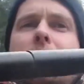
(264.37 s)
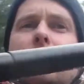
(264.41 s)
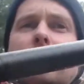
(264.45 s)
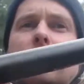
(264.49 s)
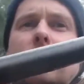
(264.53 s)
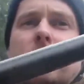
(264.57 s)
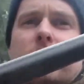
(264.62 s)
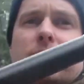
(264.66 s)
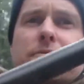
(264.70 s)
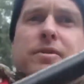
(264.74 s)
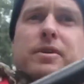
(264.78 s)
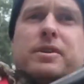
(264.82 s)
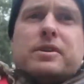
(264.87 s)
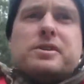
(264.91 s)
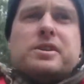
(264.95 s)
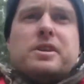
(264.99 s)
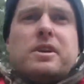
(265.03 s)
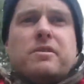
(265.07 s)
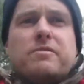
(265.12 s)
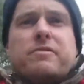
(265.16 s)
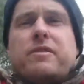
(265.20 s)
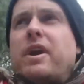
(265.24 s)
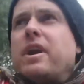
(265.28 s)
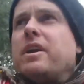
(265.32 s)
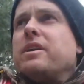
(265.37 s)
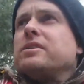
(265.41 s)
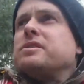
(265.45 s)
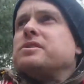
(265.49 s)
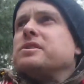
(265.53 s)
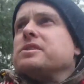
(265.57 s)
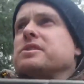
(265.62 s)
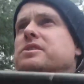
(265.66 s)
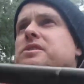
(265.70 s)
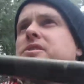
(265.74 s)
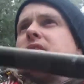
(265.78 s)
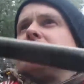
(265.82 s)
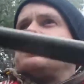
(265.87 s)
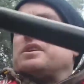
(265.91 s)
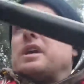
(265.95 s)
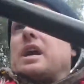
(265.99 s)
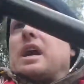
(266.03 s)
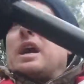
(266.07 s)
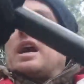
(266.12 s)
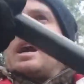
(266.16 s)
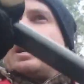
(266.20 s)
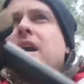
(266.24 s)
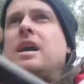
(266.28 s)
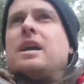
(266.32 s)
Well, the first thing I've noticed is
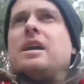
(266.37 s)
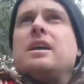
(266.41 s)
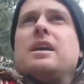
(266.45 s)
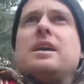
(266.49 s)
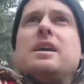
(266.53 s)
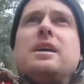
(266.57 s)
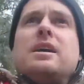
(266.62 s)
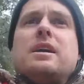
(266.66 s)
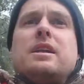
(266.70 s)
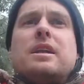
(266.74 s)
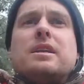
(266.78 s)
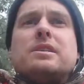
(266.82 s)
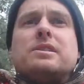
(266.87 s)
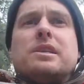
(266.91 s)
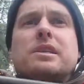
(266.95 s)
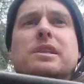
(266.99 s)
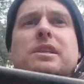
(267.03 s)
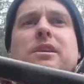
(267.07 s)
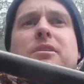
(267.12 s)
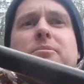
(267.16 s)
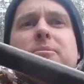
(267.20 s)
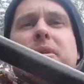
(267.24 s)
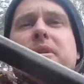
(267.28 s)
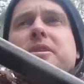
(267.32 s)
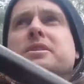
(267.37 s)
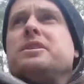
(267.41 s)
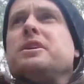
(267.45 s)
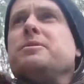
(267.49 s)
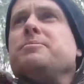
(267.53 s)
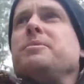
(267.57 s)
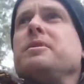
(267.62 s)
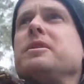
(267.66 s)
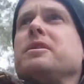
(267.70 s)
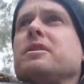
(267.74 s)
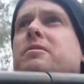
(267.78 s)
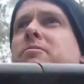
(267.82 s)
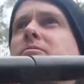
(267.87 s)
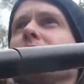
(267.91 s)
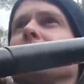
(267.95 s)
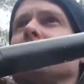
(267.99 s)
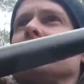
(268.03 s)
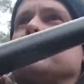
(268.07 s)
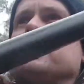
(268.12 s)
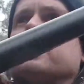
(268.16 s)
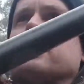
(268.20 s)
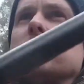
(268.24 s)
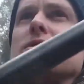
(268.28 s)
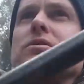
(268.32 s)
it's a little bit tippier than my
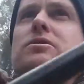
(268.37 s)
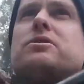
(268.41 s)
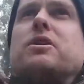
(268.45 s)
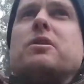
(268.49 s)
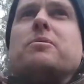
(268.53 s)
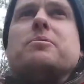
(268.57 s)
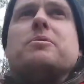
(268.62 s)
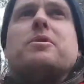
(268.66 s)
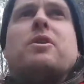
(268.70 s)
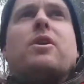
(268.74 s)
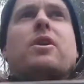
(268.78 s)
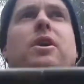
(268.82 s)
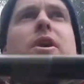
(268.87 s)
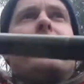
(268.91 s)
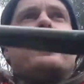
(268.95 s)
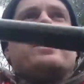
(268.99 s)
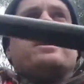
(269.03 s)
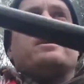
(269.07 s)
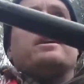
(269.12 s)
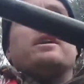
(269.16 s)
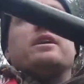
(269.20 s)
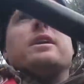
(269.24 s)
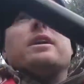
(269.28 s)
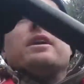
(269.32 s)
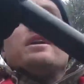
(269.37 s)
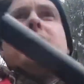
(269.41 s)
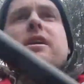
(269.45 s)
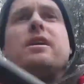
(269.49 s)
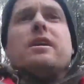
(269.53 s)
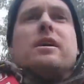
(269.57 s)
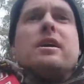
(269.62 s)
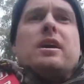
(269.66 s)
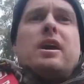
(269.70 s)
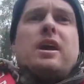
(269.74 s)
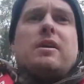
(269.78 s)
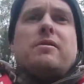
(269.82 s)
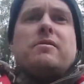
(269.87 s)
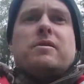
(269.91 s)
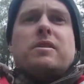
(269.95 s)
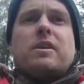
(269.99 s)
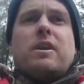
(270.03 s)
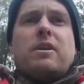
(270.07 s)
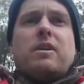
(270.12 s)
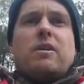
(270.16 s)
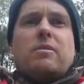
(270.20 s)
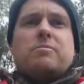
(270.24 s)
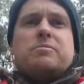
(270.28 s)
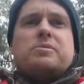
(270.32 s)
sit-on top kayak, even
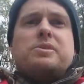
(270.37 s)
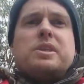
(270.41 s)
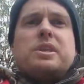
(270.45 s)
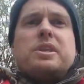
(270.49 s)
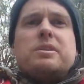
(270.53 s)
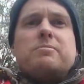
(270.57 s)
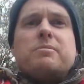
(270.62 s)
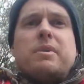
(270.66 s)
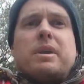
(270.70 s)
though I'm sitting